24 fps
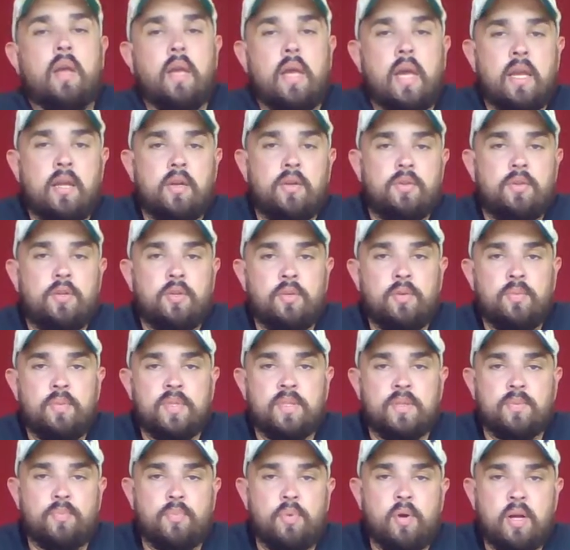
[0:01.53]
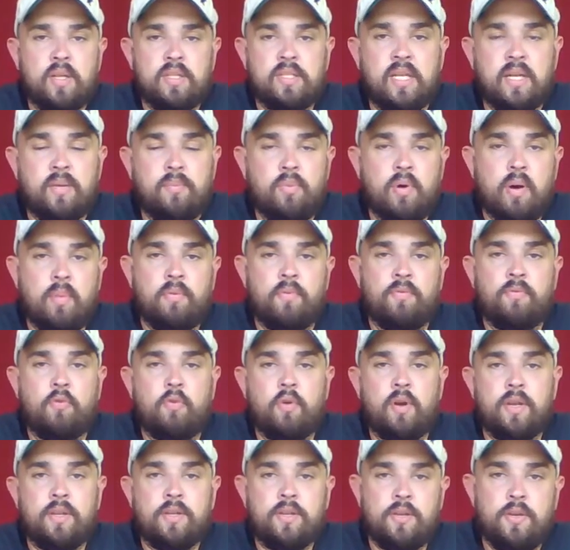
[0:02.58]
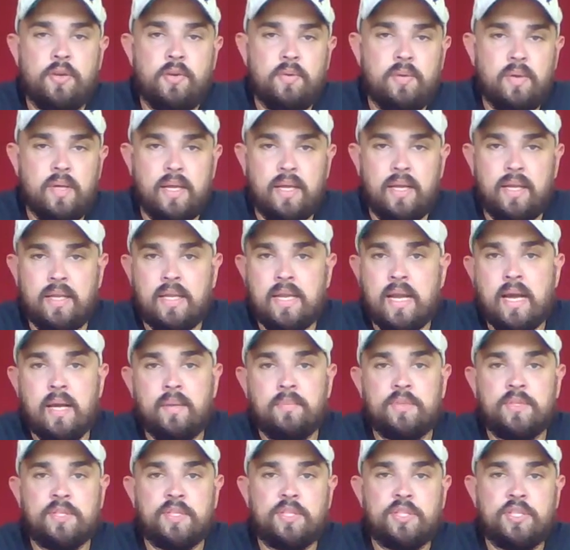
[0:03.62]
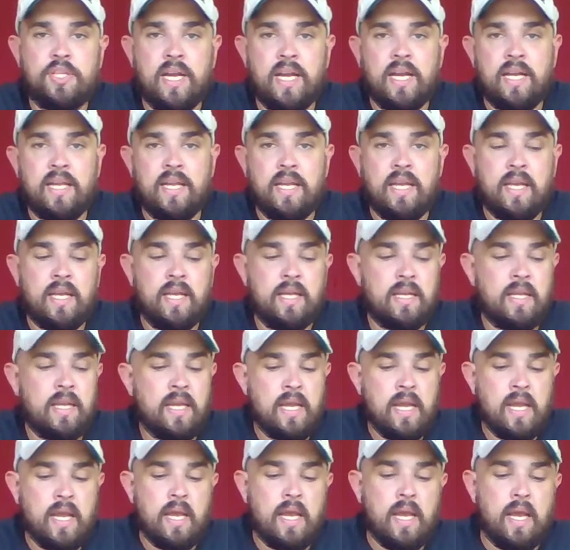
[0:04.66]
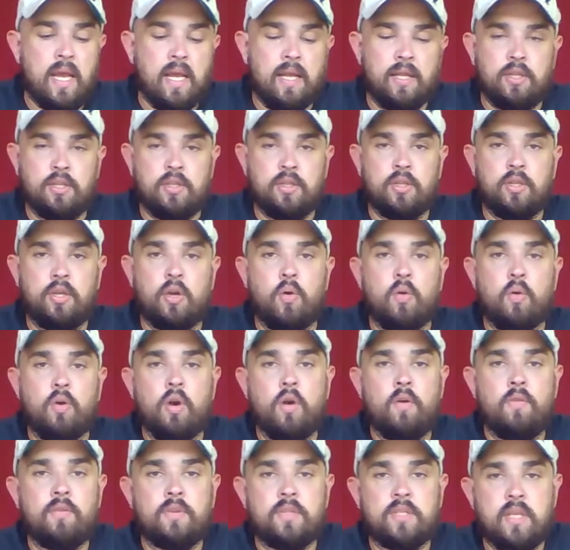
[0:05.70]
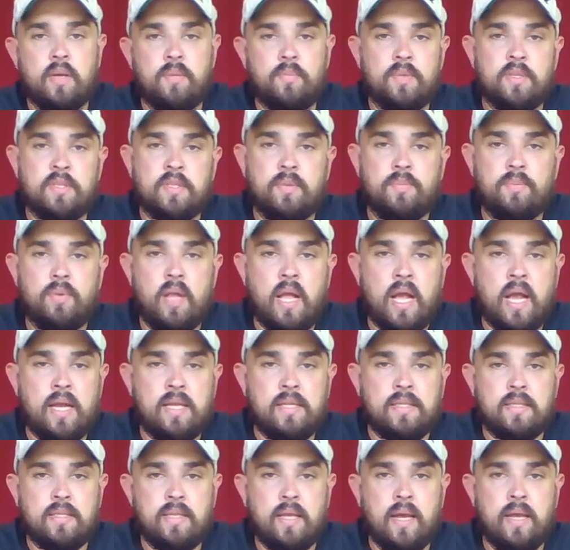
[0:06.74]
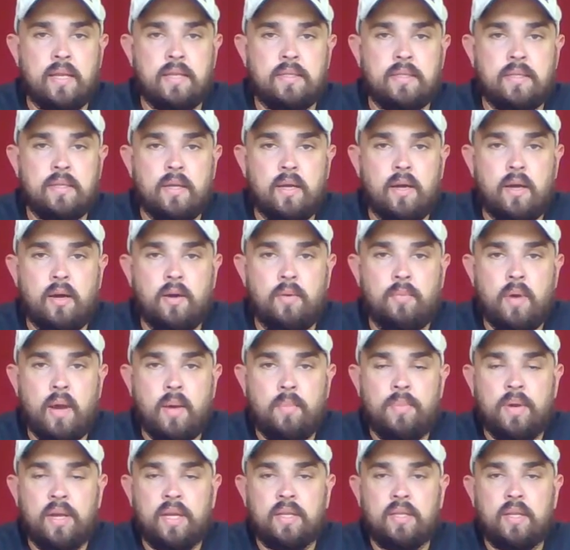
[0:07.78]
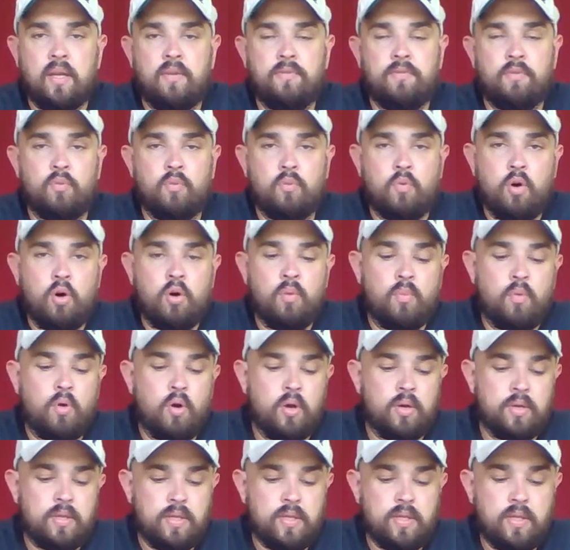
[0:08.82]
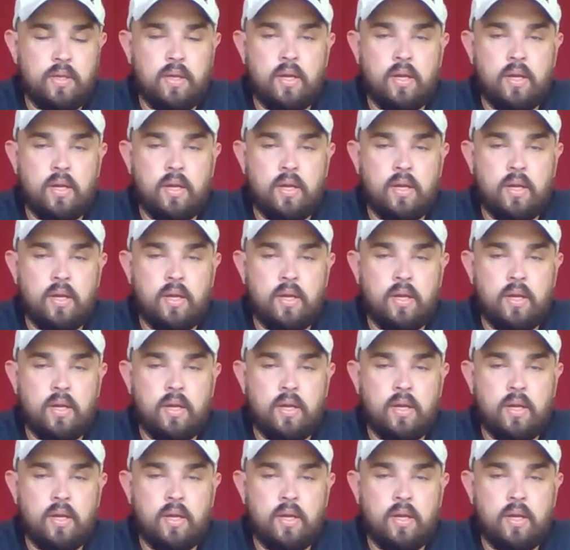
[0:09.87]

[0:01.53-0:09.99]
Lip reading: Hey YouTube, it's Project Prepper 42, and I'm just checking in and going over some of the supplies that I picked up for Walmart